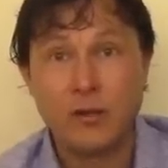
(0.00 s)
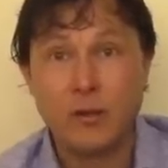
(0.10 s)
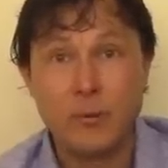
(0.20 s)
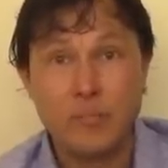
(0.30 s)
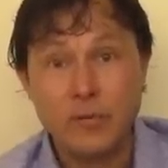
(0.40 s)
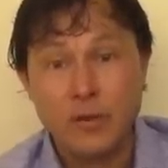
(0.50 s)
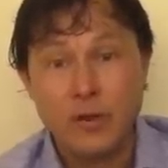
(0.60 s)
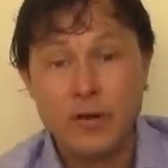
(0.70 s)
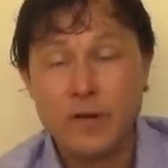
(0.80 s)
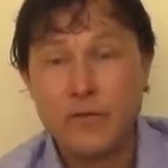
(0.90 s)
Uh,
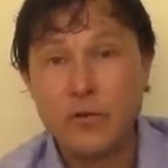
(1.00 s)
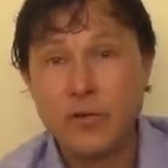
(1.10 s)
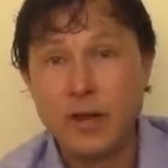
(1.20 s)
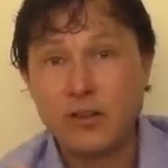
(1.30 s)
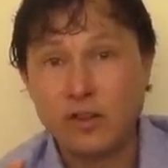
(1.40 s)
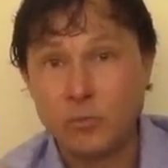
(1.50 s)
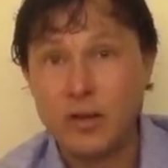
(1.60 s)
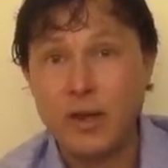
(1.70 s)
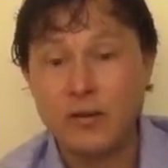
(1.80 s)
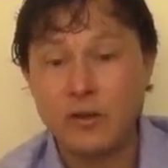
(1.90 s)
Enough for the next
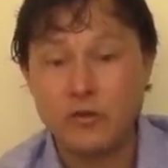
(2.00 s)
three days.